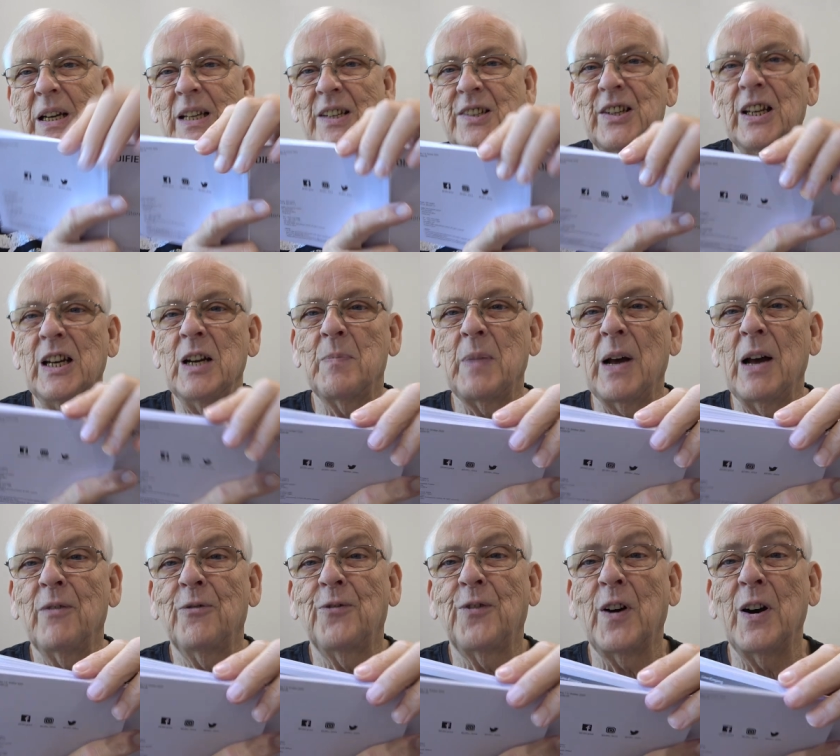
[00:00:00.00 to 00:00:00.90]
it's in
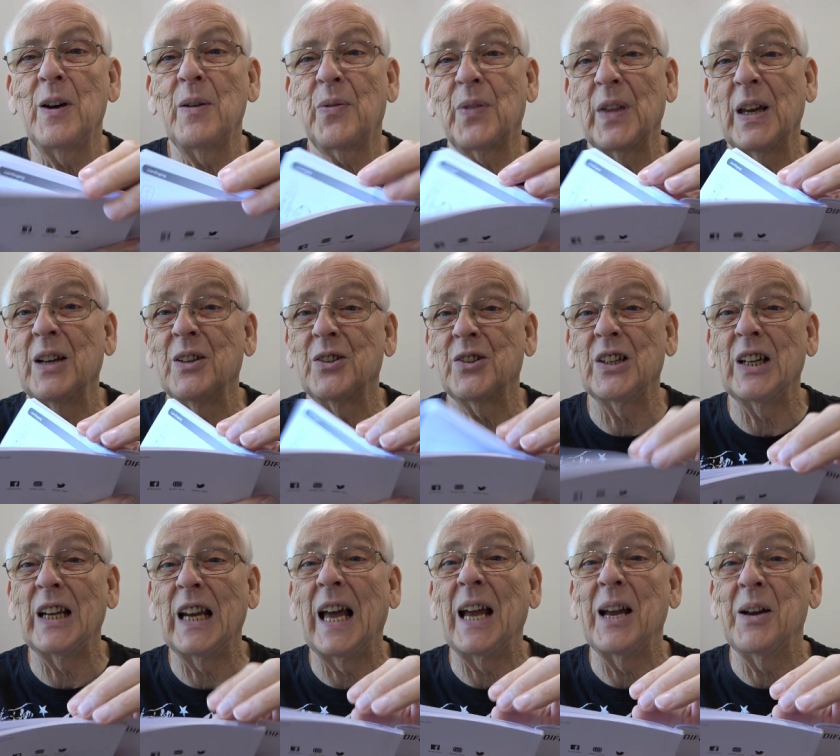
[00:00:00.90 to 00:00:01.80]
about 5,000
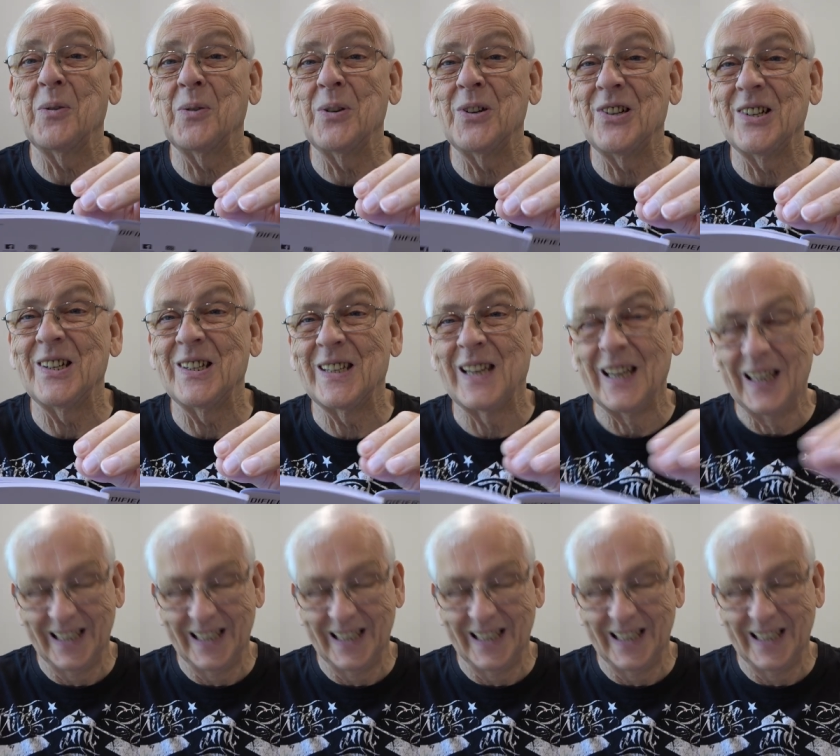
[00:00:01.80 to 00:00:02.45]
languages.